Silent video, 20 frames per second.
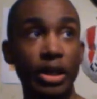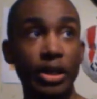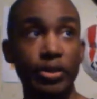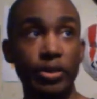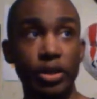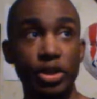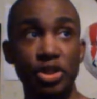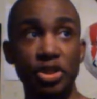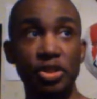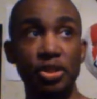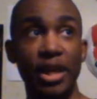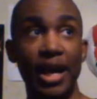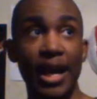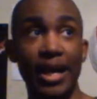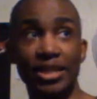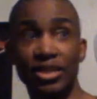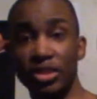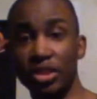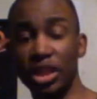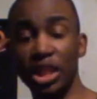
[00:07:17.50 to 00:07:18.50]
she
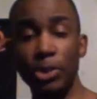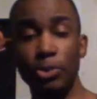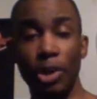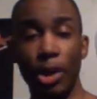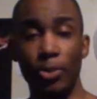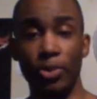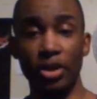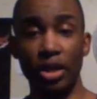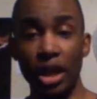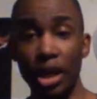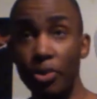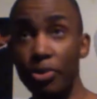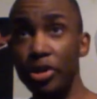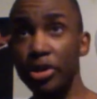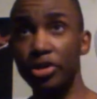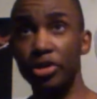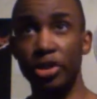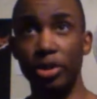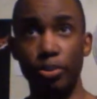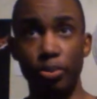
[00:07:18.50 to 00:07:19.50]
has to keep up an
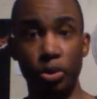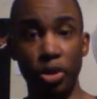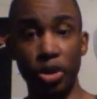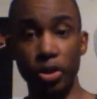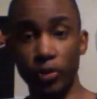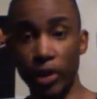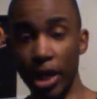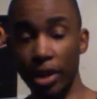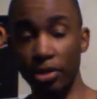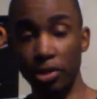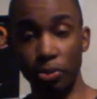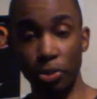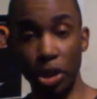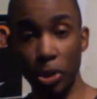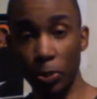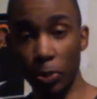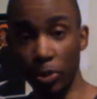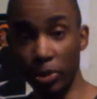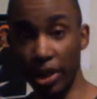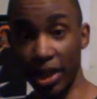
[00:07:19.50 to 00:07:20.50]
image to be around the
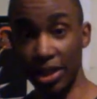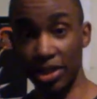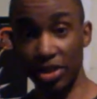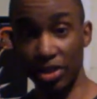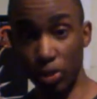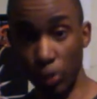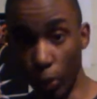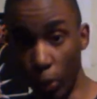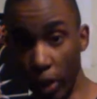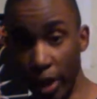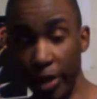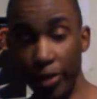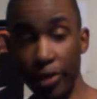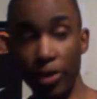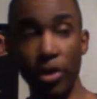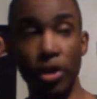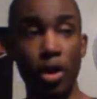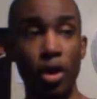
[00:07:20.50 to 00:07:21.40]
people that she's with,